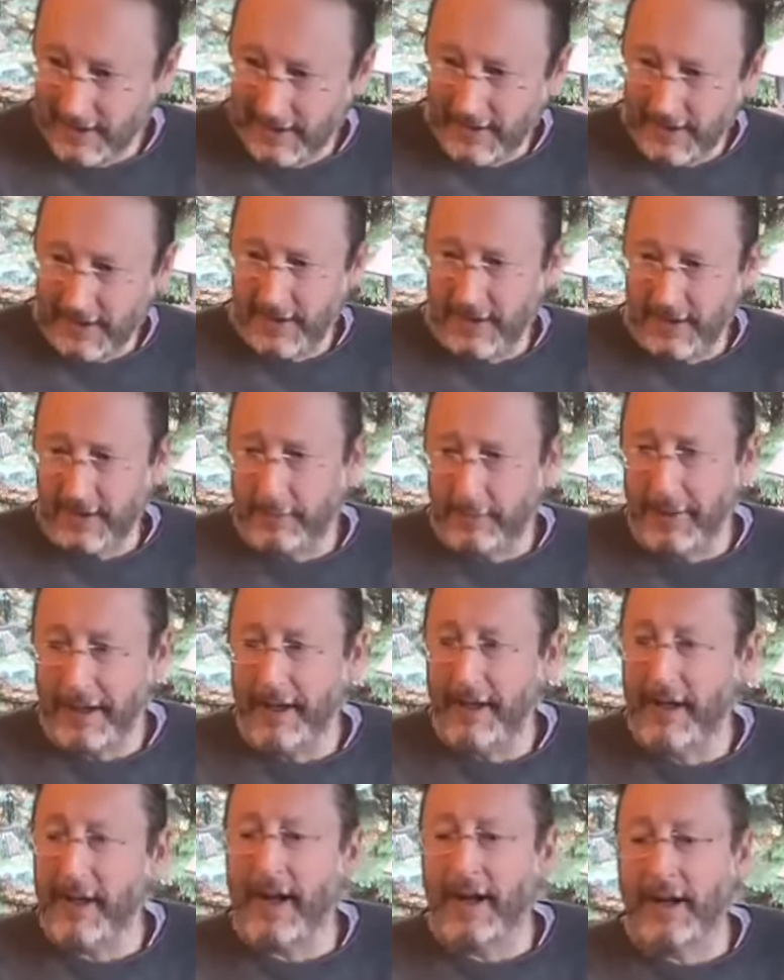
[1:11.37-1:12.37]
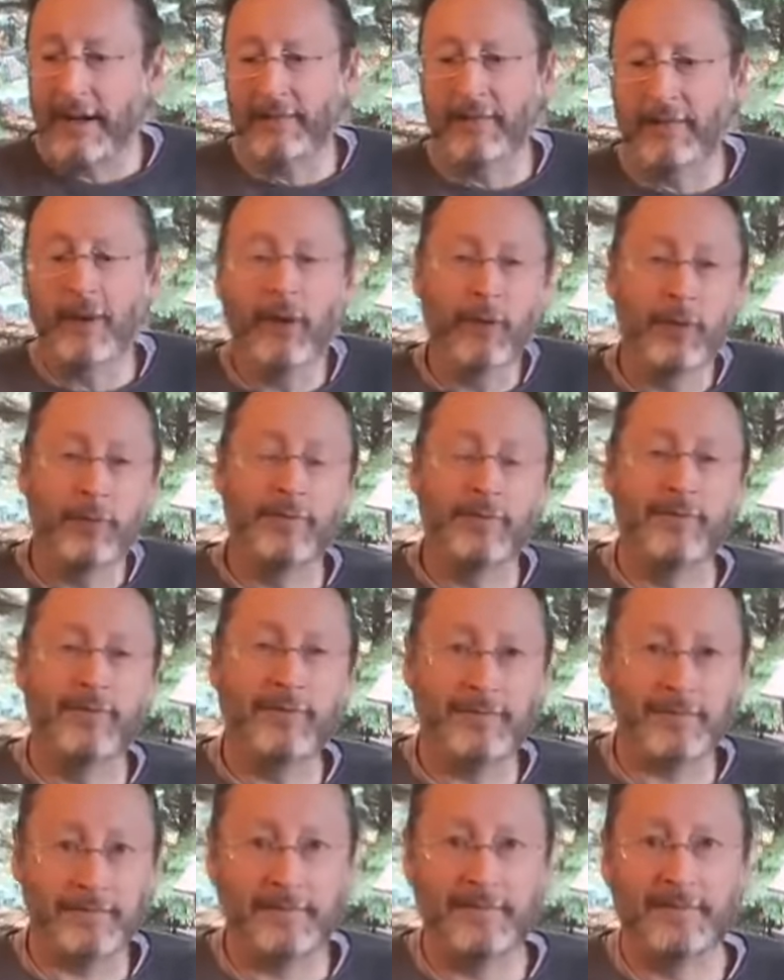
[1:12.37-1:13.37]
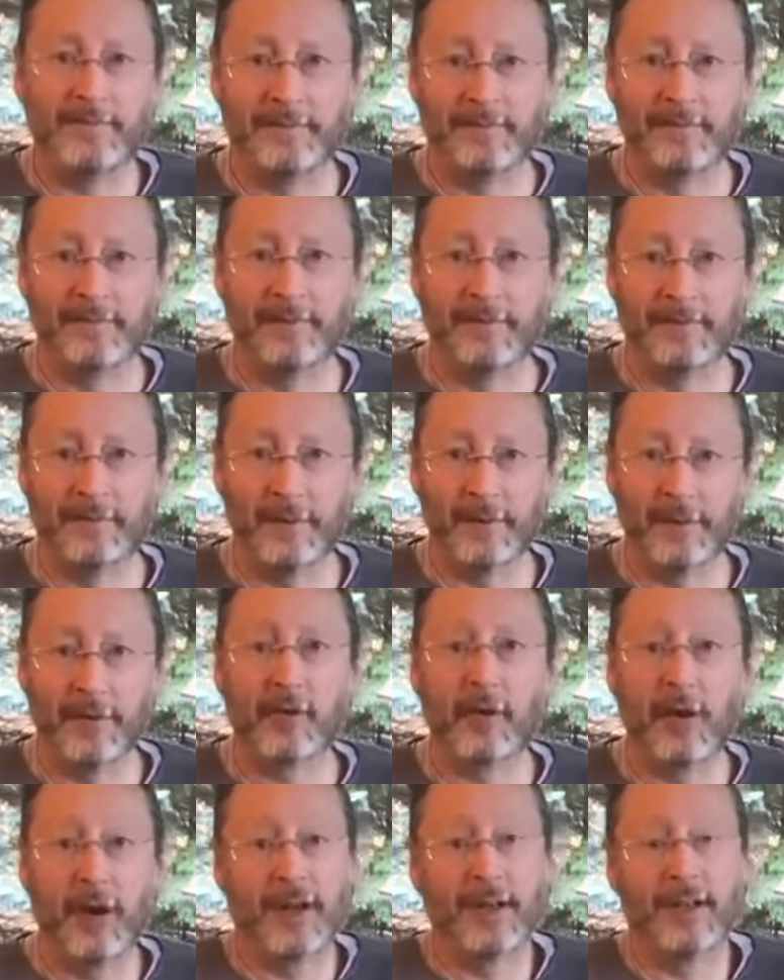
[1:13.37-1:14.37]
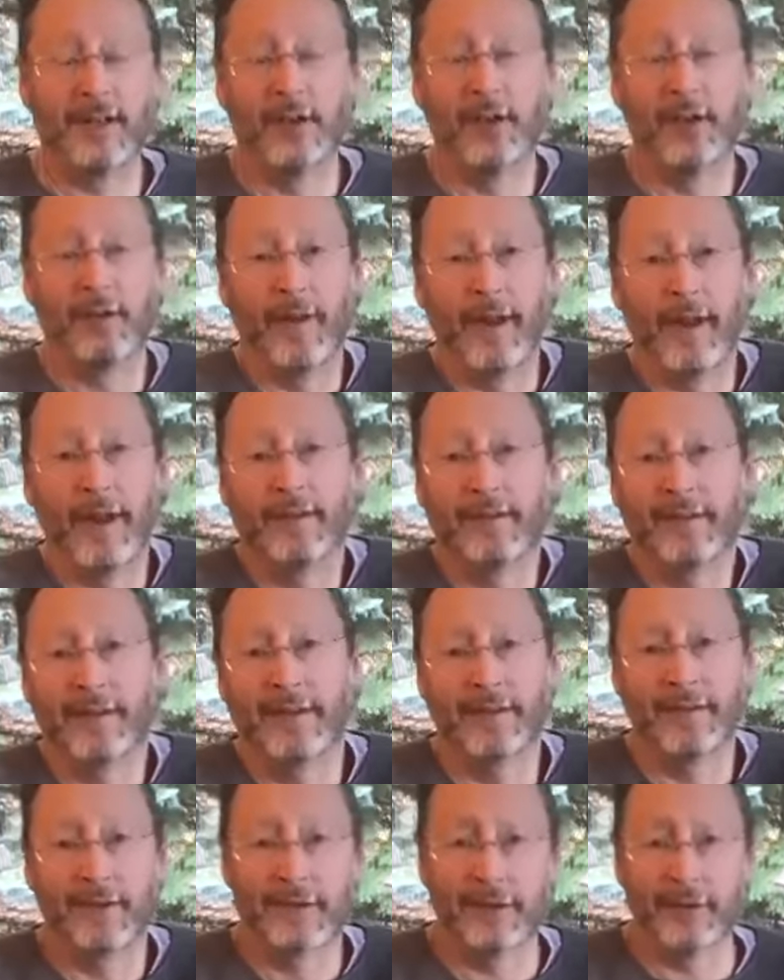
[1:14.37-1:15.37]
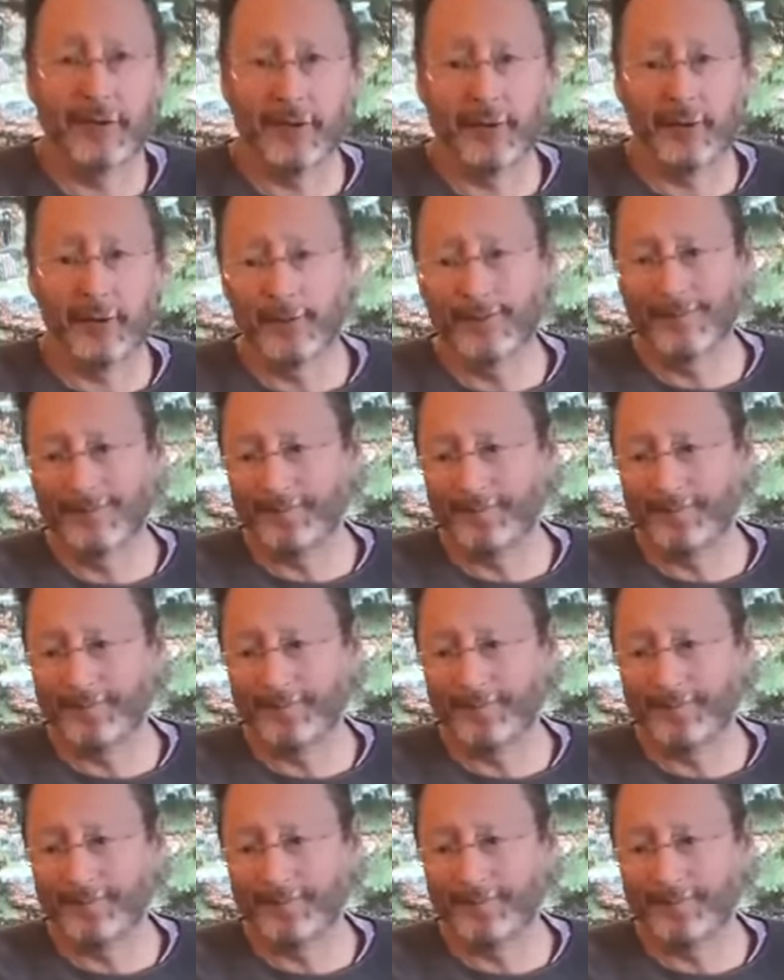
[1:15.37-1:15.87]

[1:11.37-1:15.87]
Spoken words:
And pain I have known, or trying to do that and still do.